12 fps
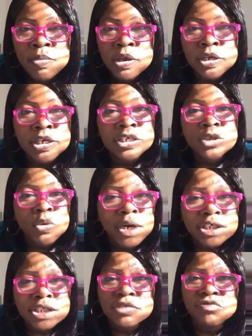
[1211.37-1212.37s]
Are these
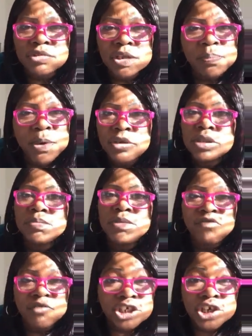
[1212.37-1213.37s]
questions supposed to be
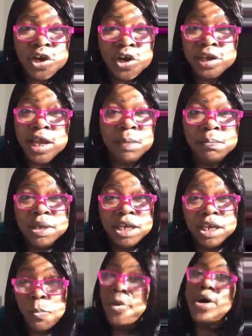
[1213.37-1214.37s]
for ShAwn, not me?